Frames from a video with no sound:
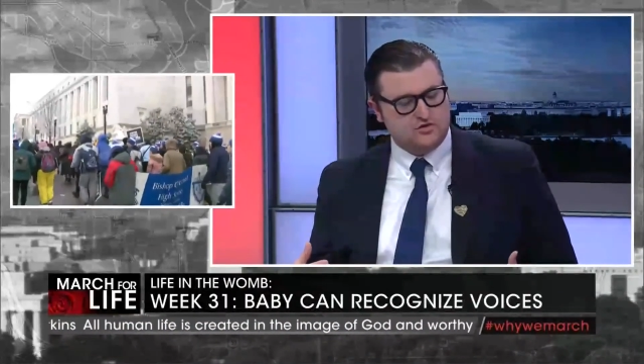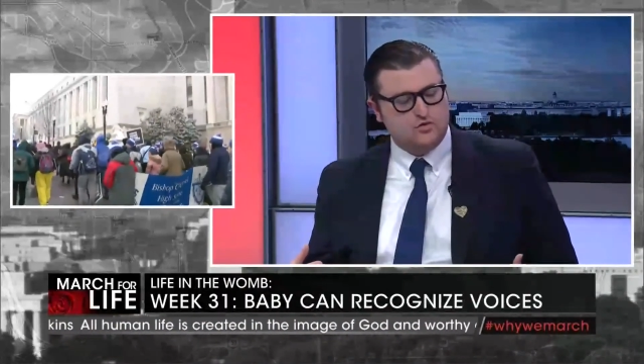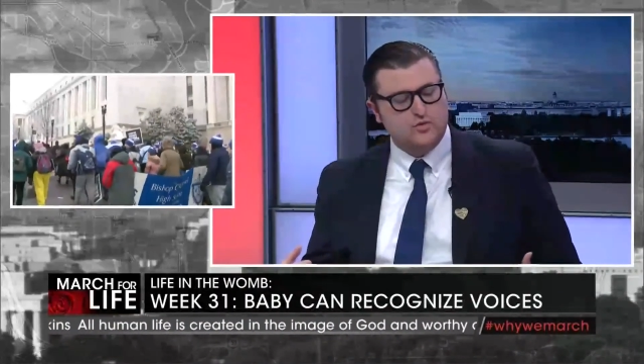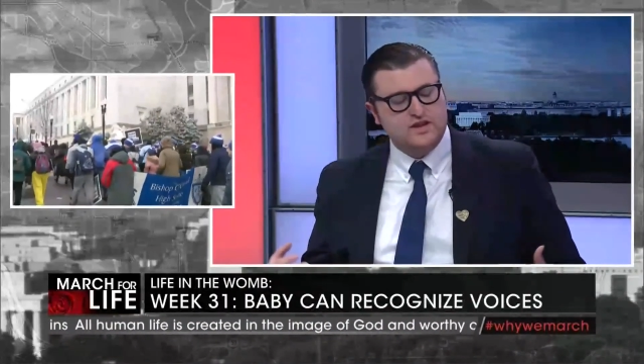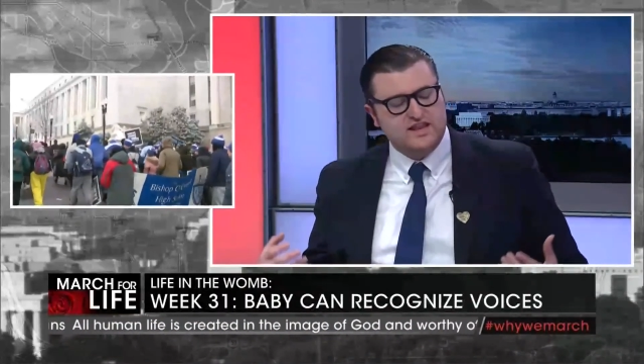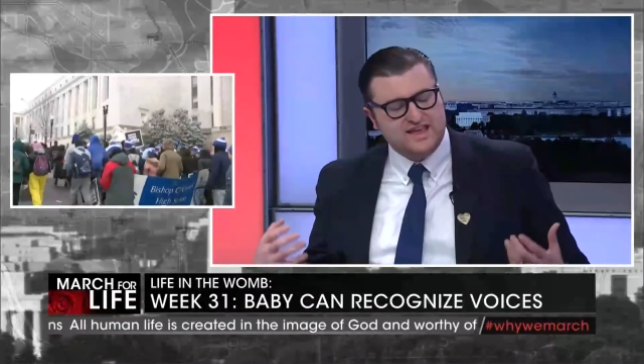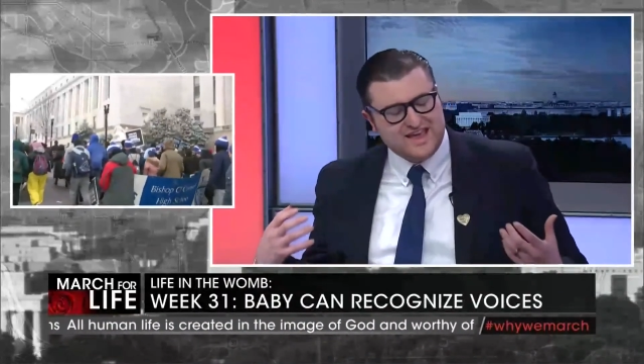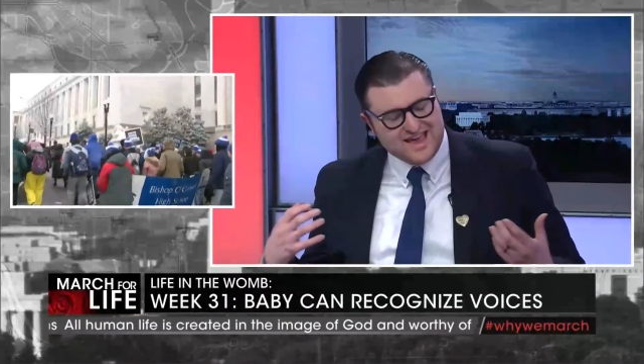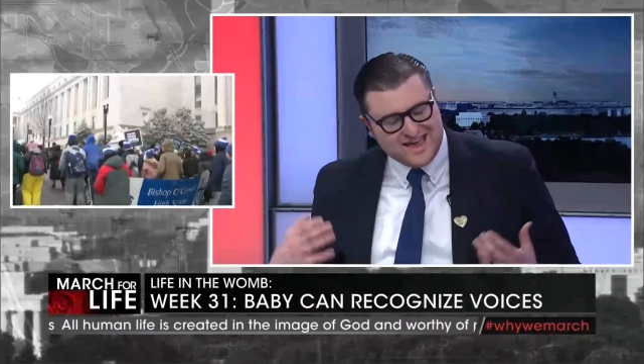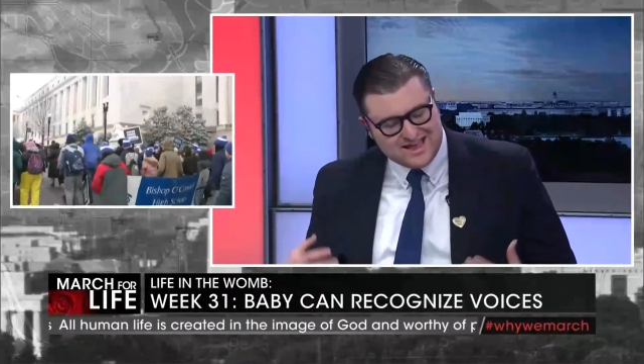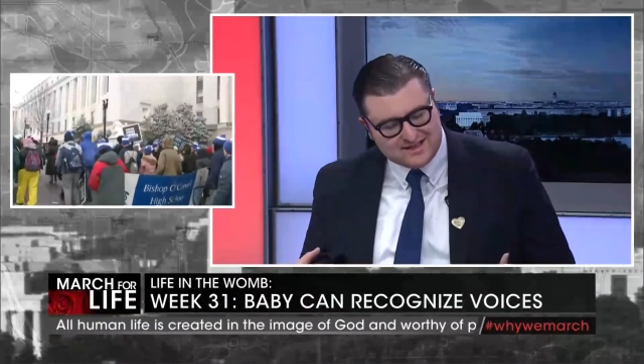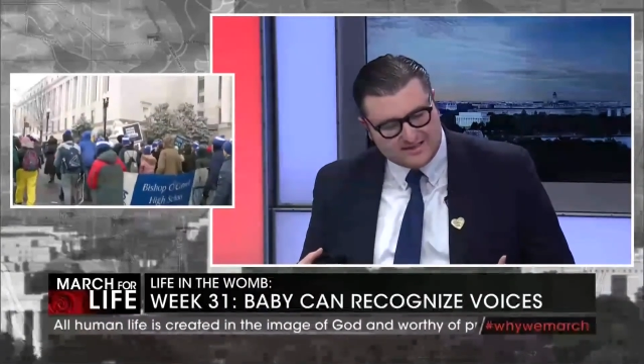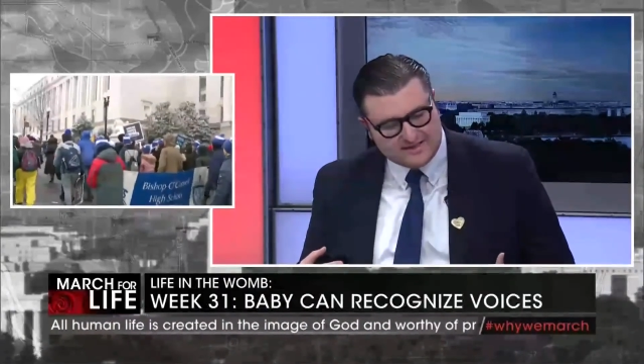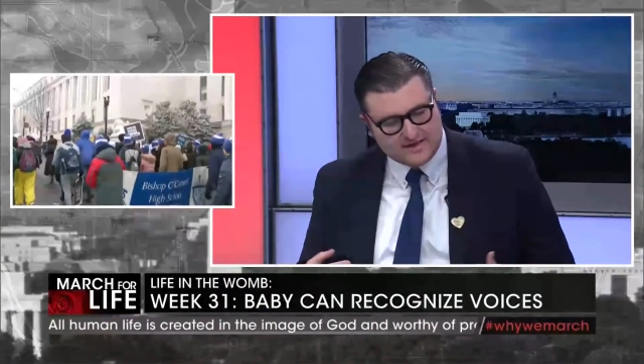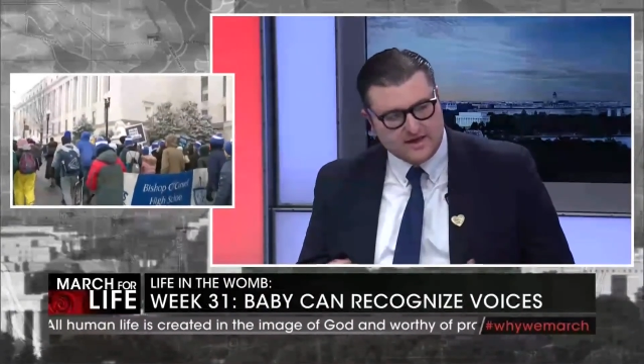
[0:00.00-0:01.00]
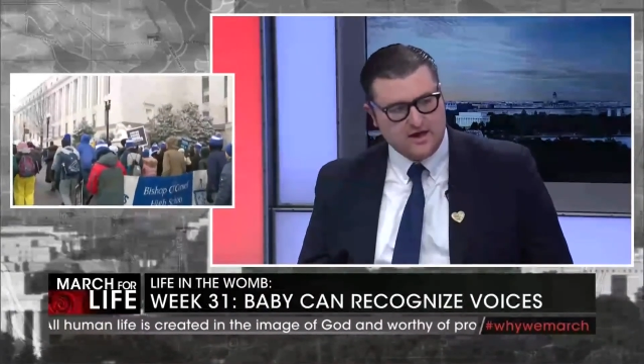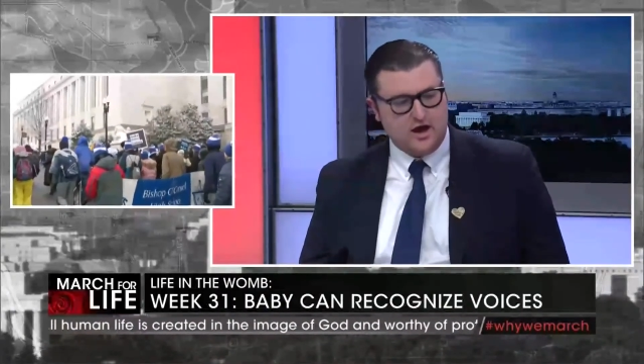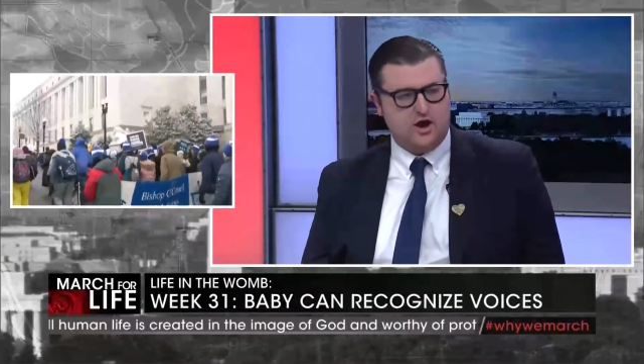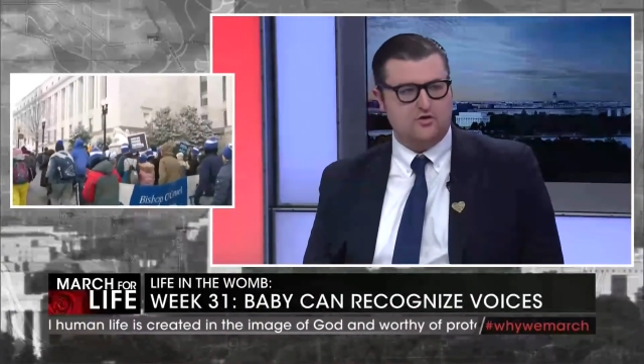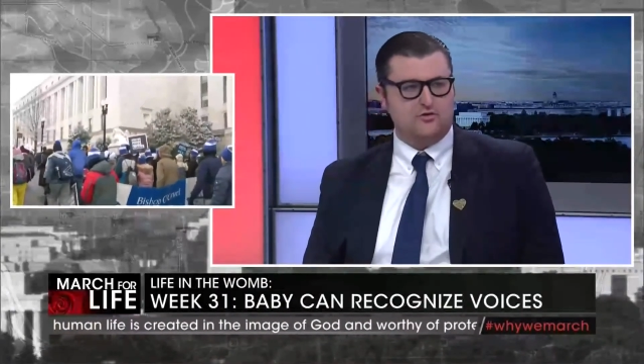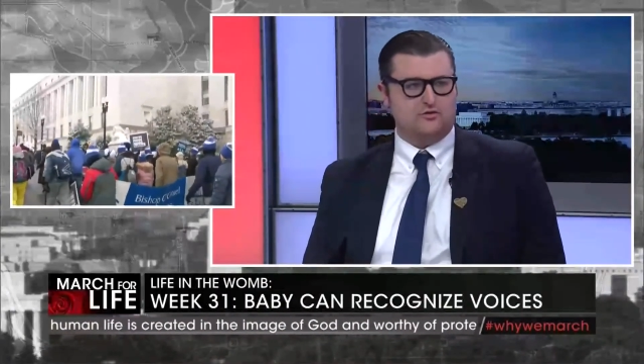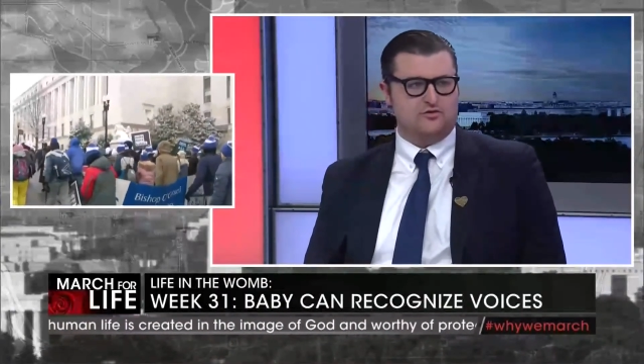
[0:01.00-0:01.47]
so when kids
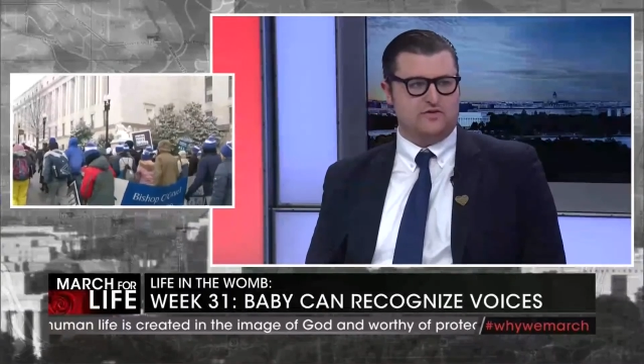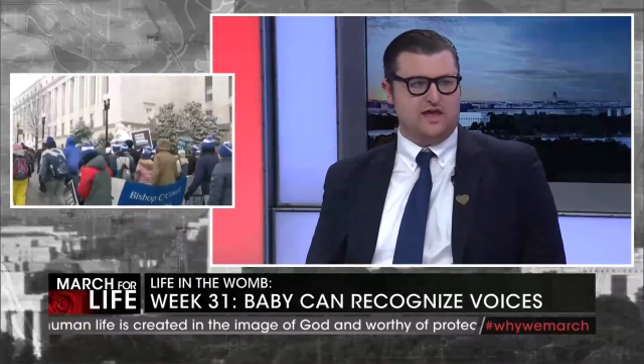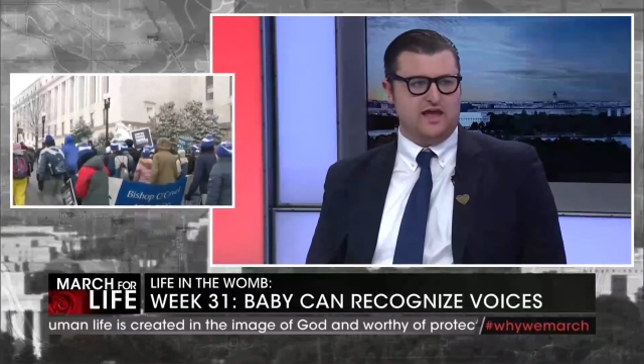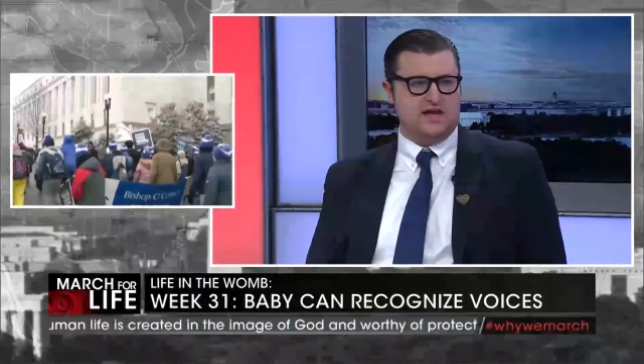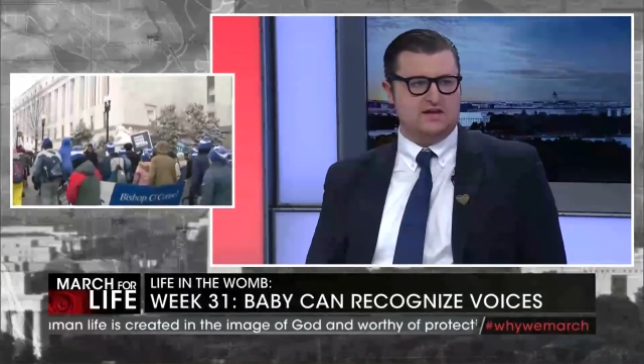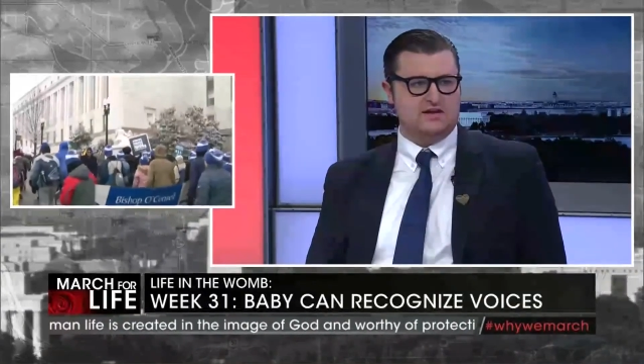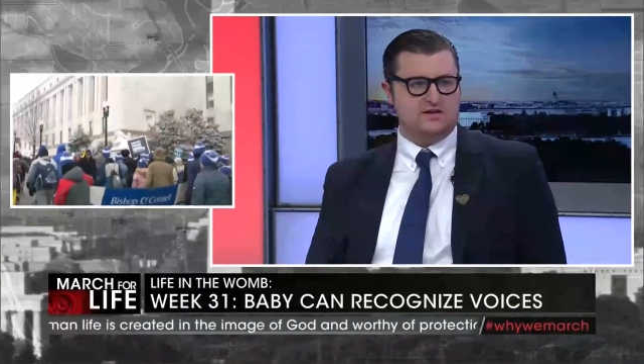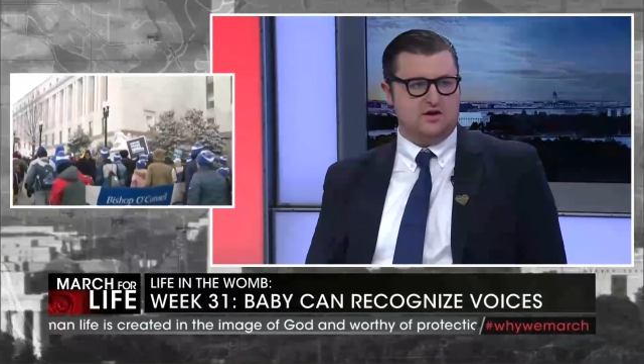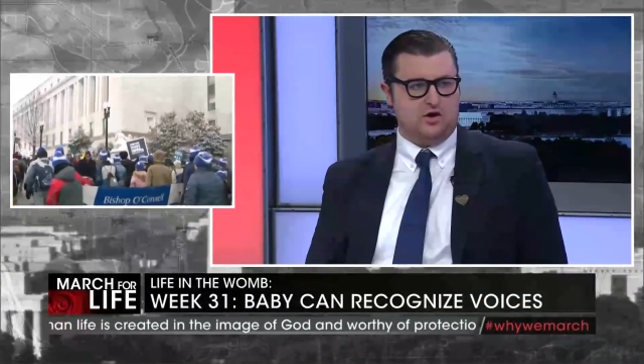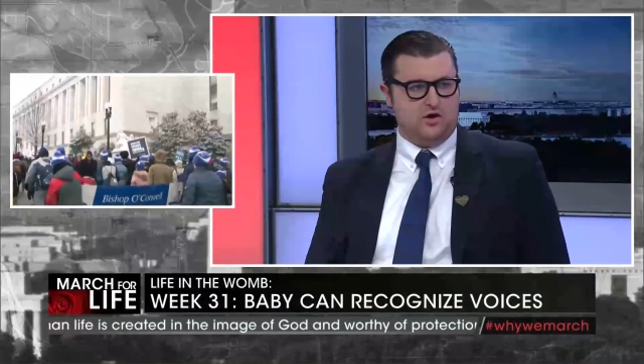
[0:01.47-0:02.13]
understand